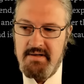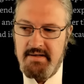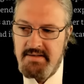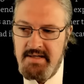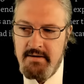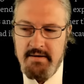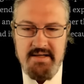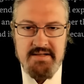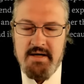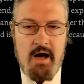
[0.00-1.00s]
And then here he
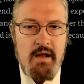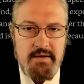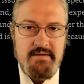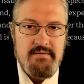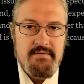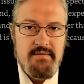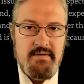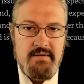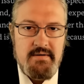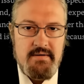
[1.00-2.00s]
is calling
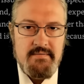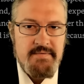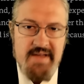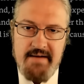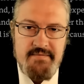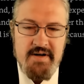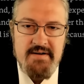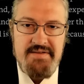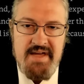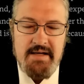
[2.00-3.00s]
for that
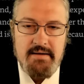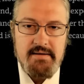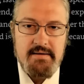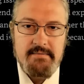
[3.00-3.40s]
very thing.